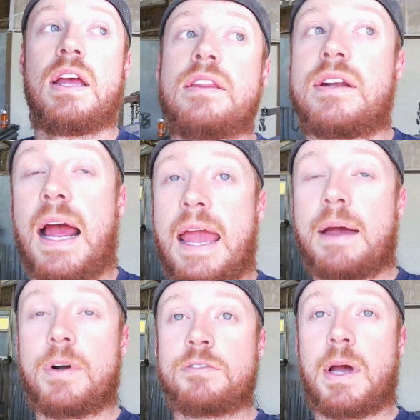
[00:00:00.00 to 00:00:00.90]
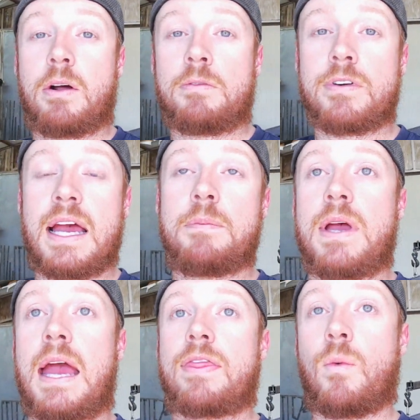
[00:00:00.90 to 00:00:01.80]
the diameters might overlap
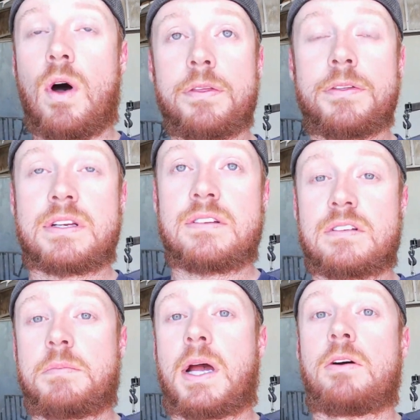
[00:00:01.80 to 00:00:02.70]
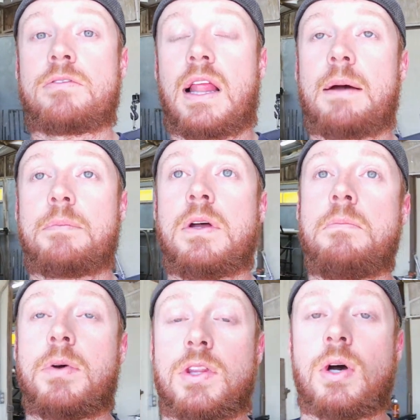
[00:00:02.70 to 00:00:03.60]
and the wall thicknesses might overlap,
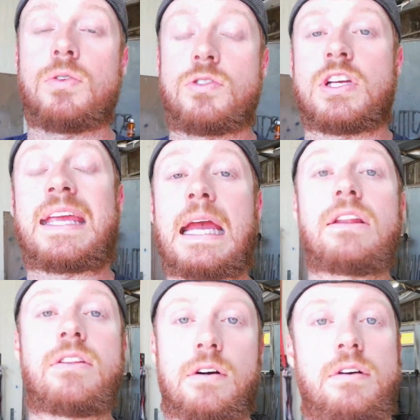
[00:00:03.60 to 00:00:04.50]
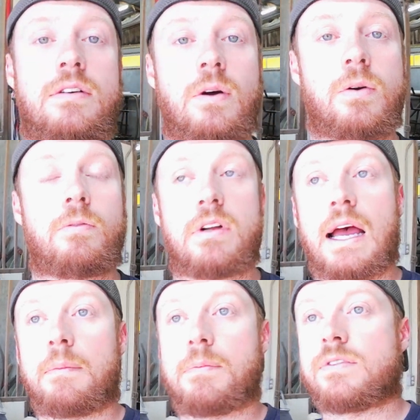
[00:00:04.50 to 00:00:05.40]
but those together don't
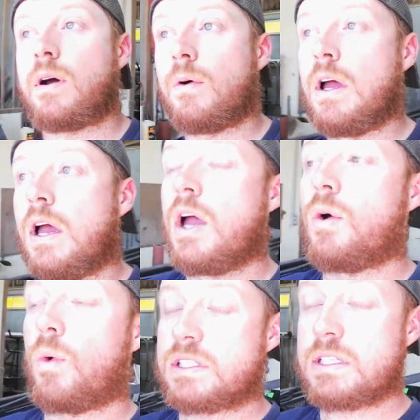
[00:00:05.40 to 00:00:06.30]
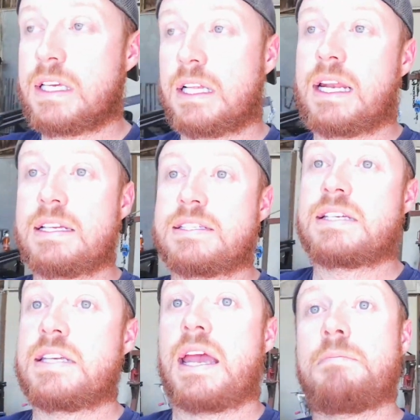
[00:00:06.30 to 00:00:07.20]
overlap. So what's legal in
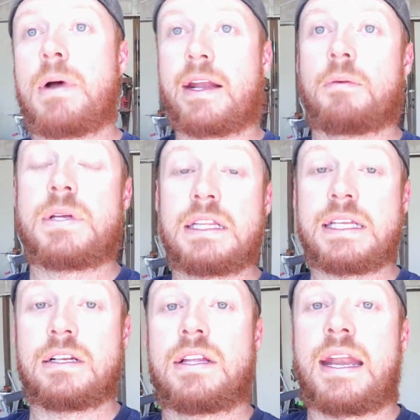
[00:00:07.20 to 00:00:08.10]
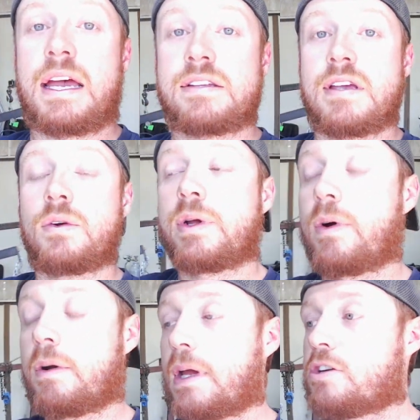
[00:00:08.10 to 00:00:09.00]
SCCA might not be legal in NASA, and we want
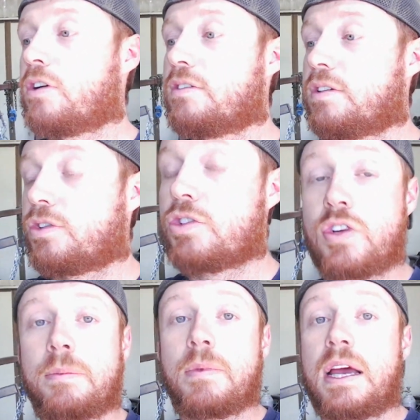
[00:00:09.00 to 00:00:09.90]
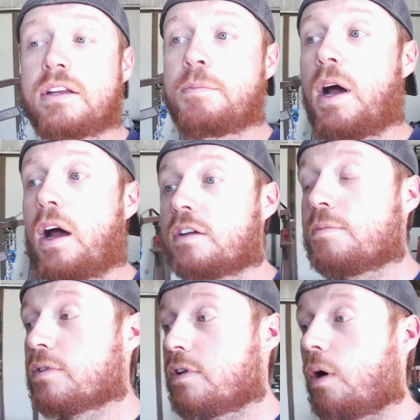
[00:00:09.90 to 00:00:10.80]
to make sure it's as streamlined as
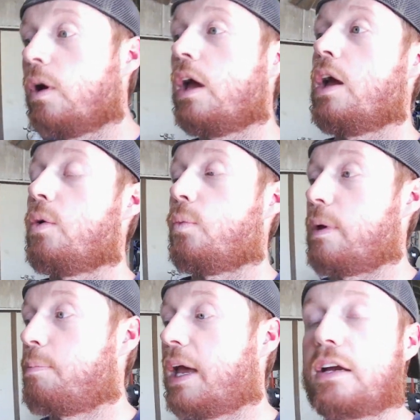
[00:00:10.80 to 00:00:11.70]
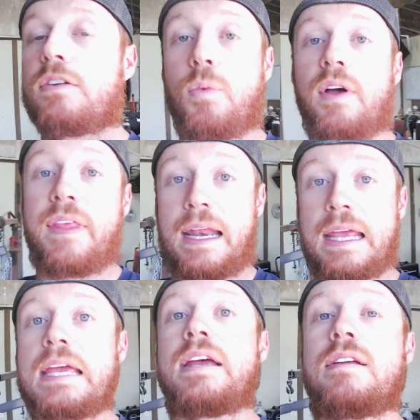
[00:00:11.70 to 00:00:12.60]
possible. So we picked one that
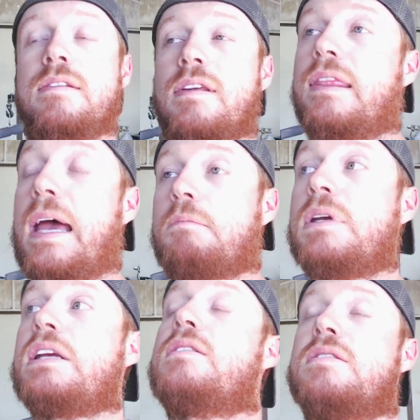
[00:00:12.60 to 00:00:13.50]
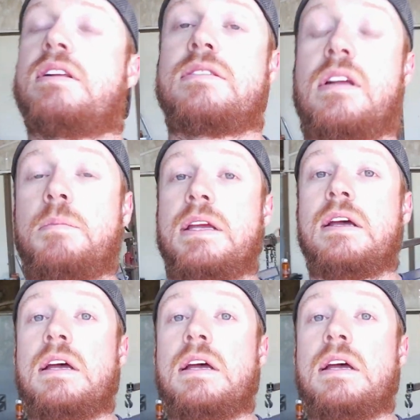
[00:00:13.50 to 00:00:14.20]
is, and that means that it's going to be